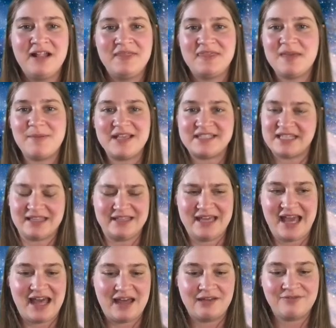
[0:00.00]
They basically
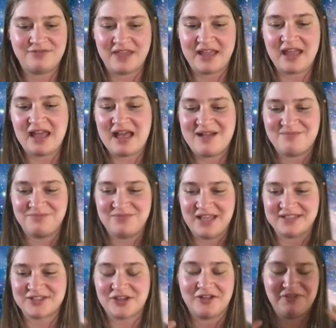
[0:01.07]
have
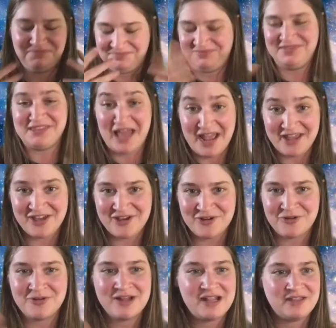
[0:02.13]
it's called
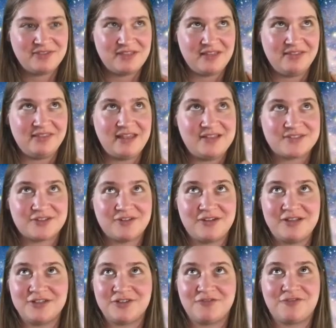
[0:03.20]
LIGO, the Laser
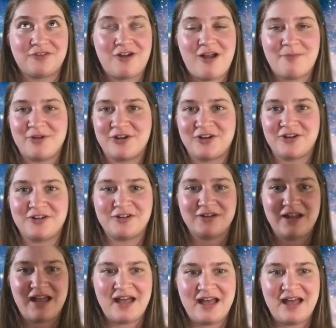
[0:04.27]
Interferometer